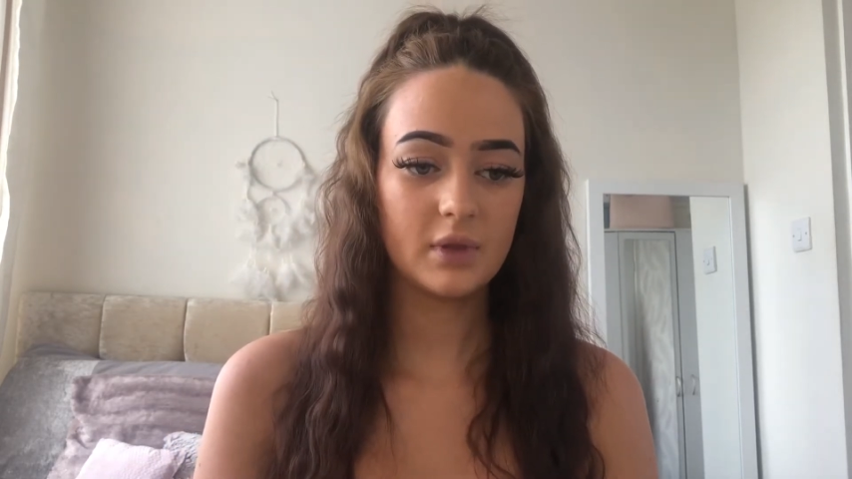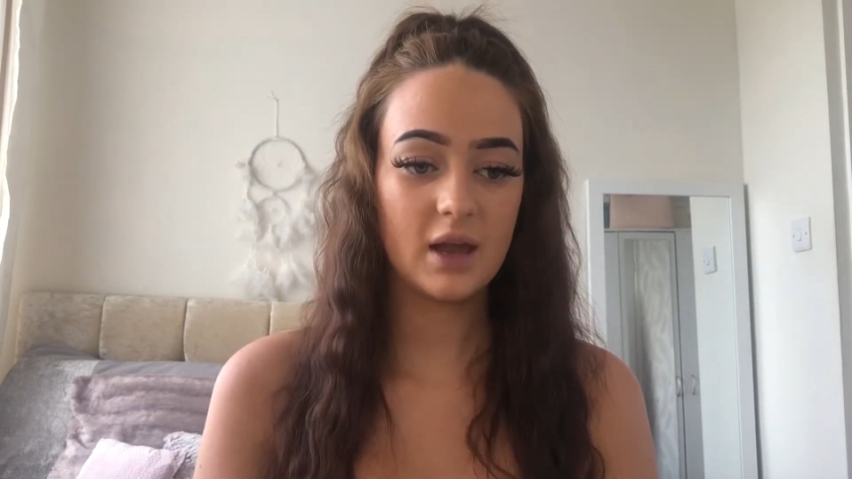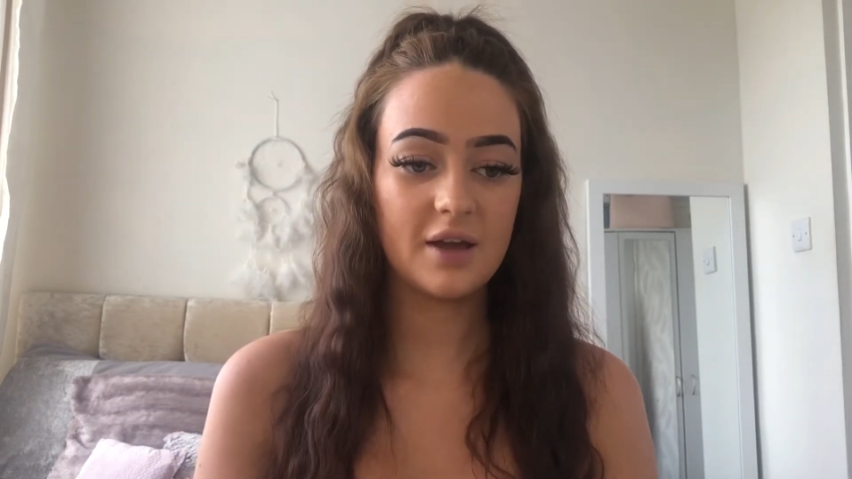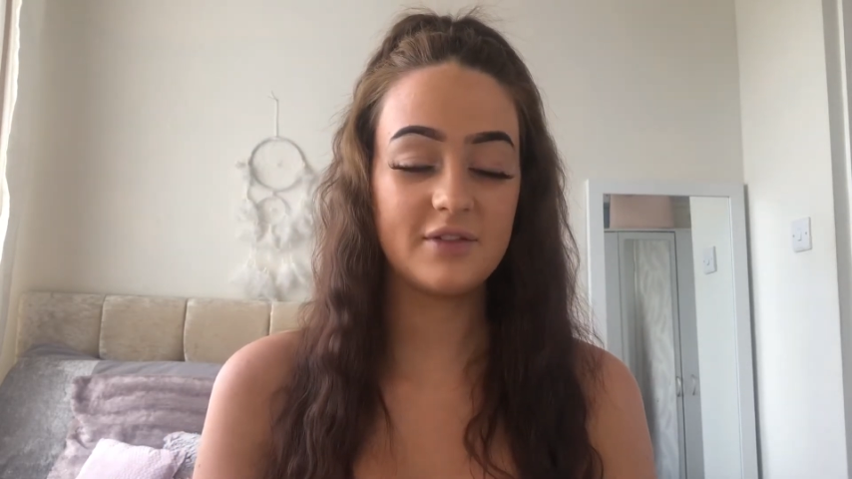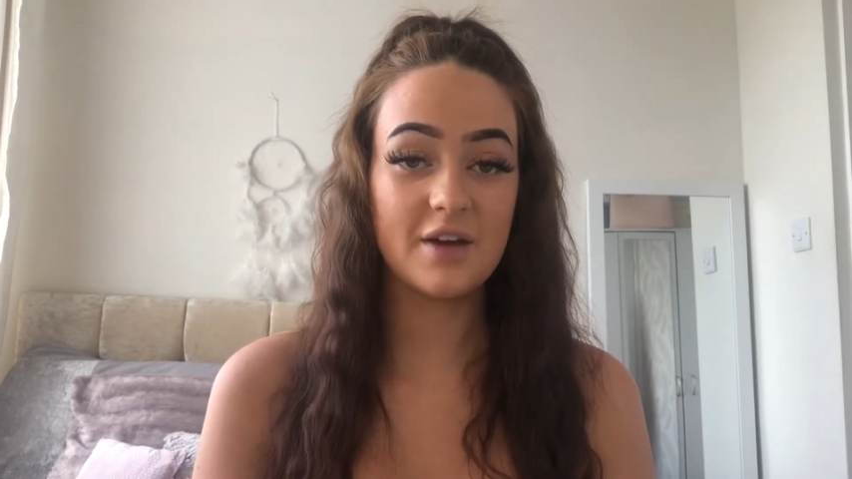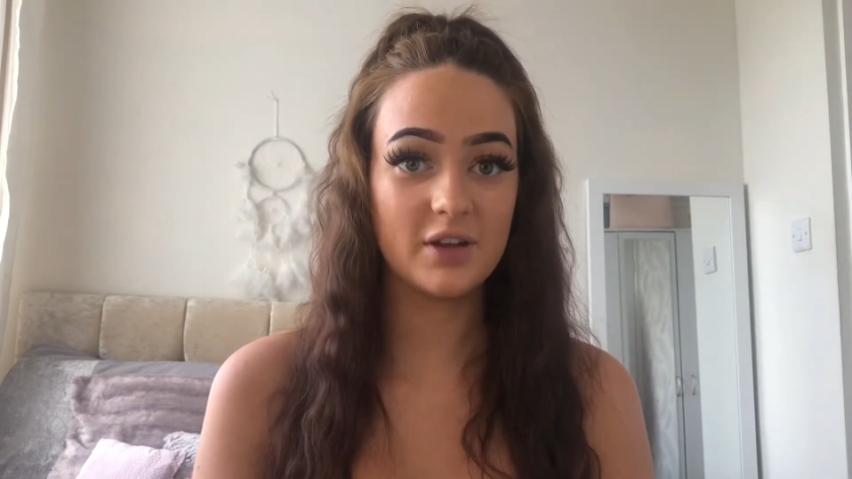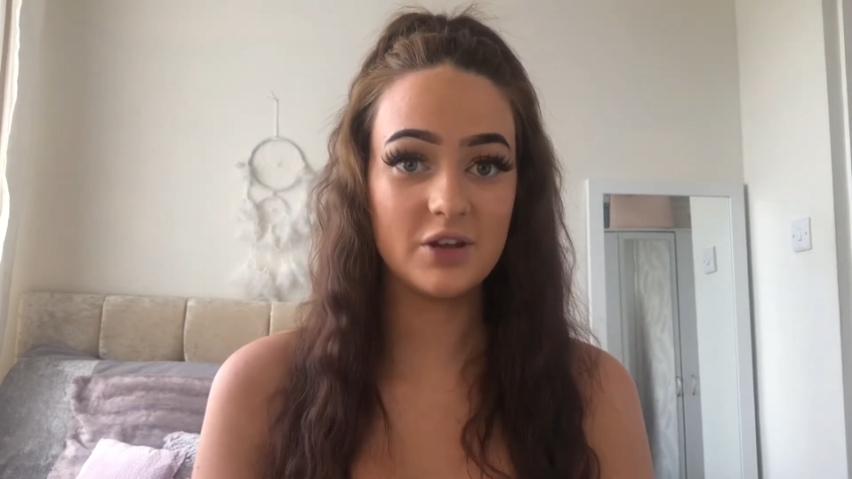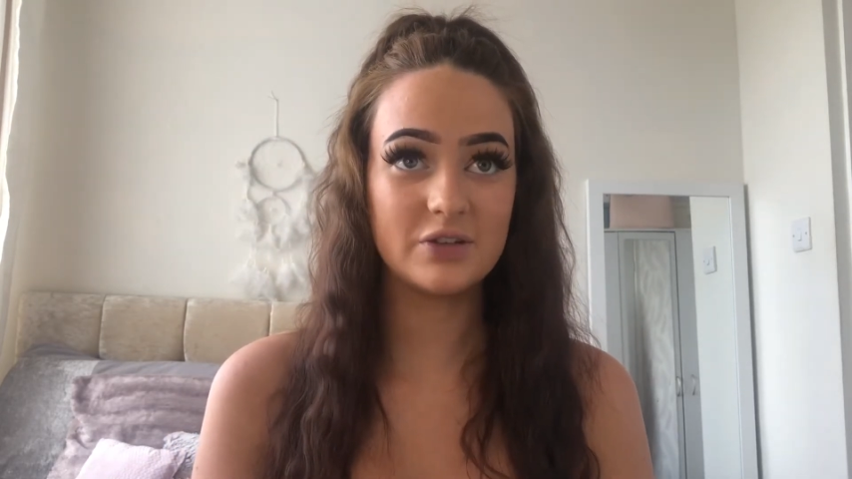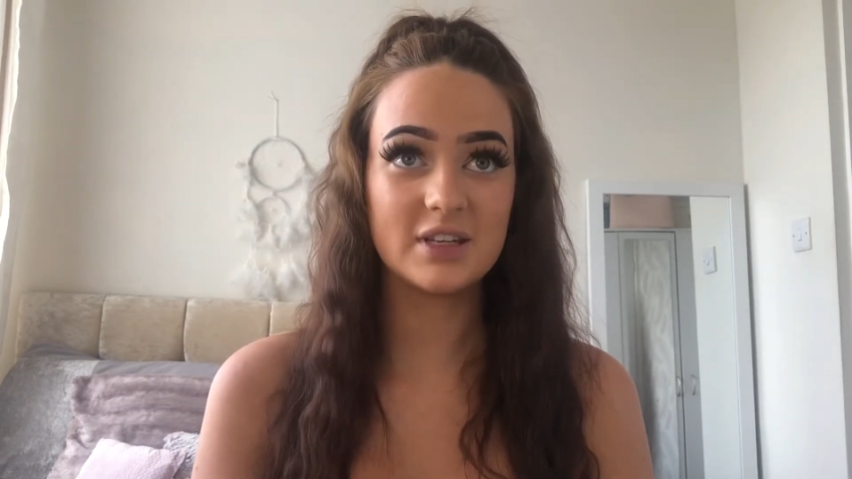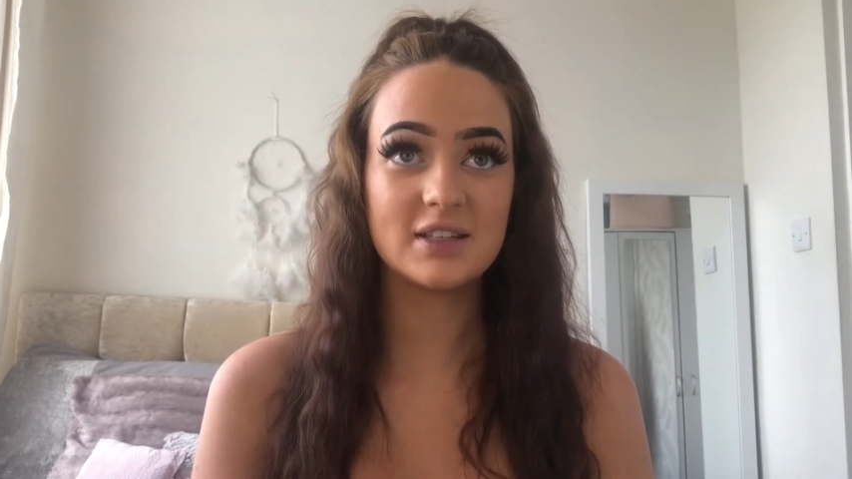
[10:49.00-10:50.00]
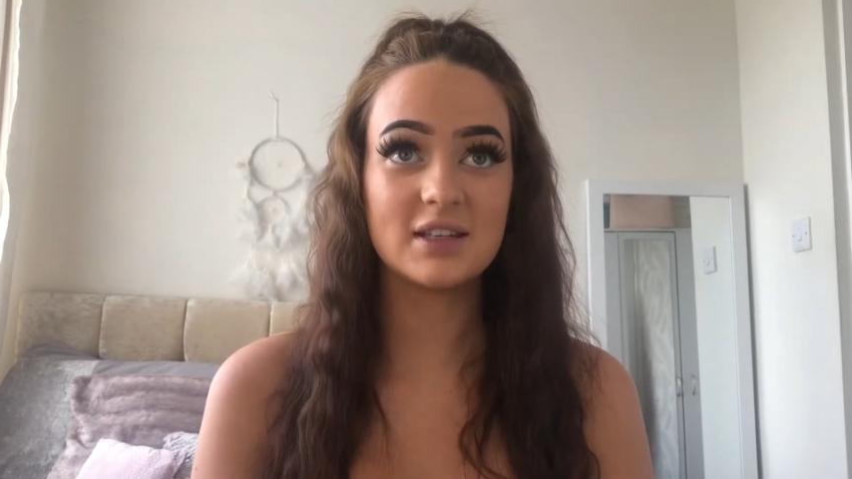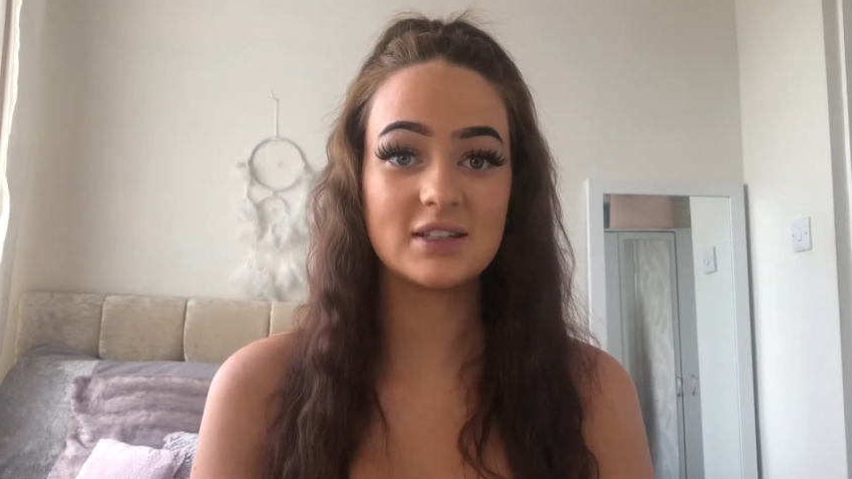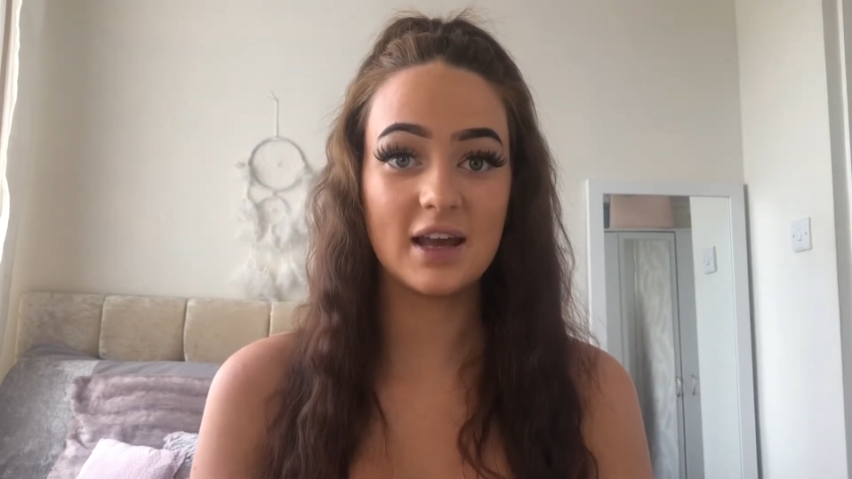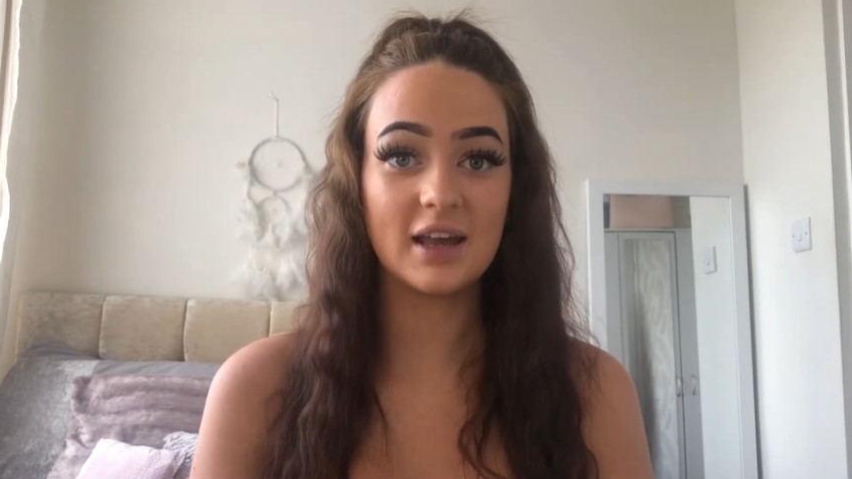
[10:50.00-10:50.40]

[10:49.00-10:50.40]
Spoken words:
I've never used this as like